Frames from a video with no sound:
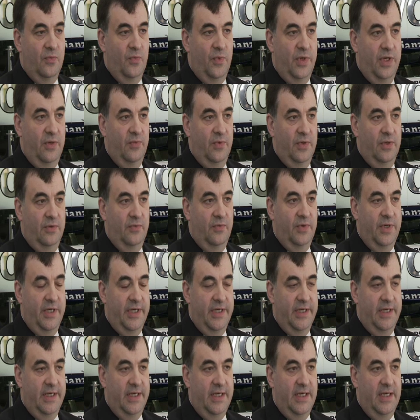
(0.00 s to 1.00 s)
we will
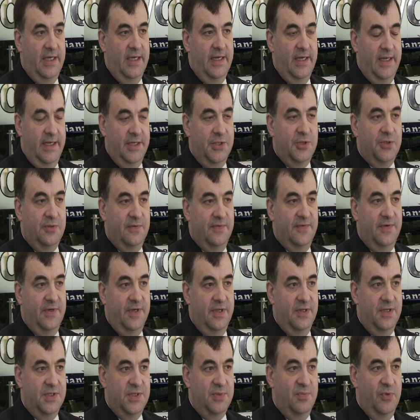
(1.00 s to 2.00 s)
really electrify
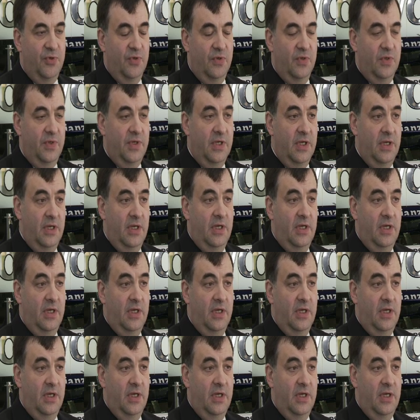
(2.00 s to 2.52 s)
the sport.